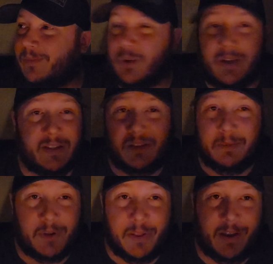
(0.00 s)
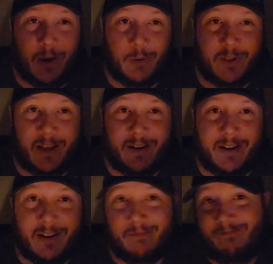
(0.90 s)
so he sleeps on the couch that
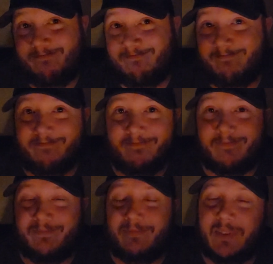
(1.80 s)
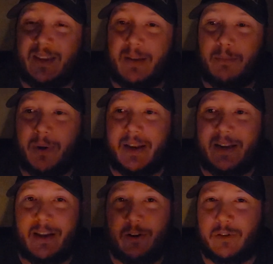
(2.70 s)
night, but
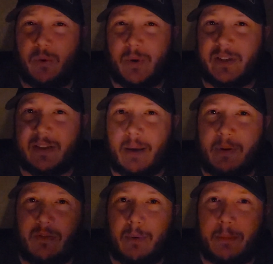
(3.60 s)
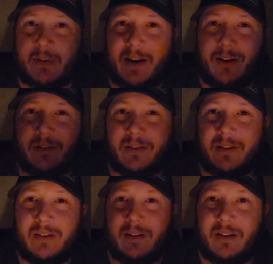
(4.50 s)
he hears noises coming from
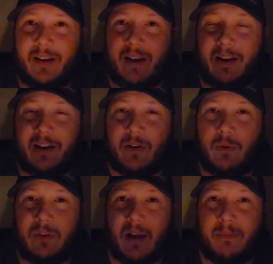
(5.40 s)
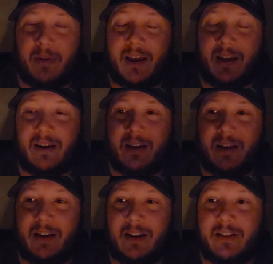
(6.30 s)
upstairs, and he goes up, and
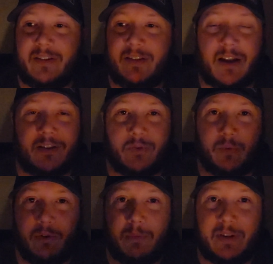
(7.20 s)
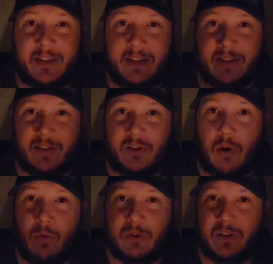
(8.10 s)
in his son's room he sees this
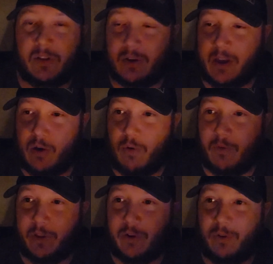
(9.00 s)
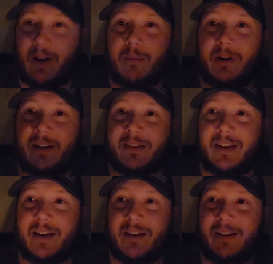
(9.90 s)
ghost looking over the crib, and it's
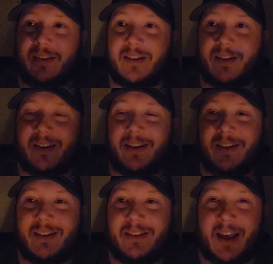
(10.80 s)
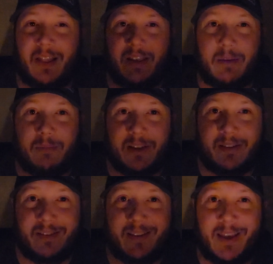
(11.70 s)
like telling him
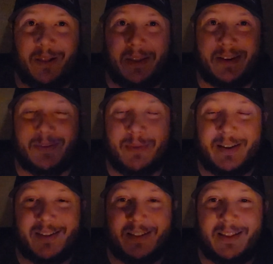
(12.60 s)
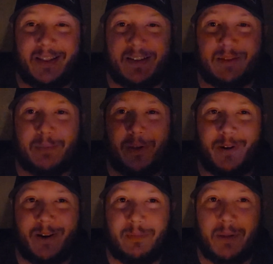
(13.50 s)
to kill it, basically, like
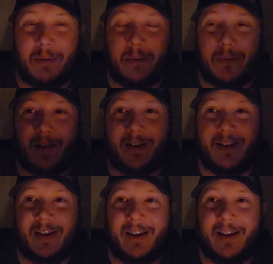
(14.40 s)
smother it, blah blah blah.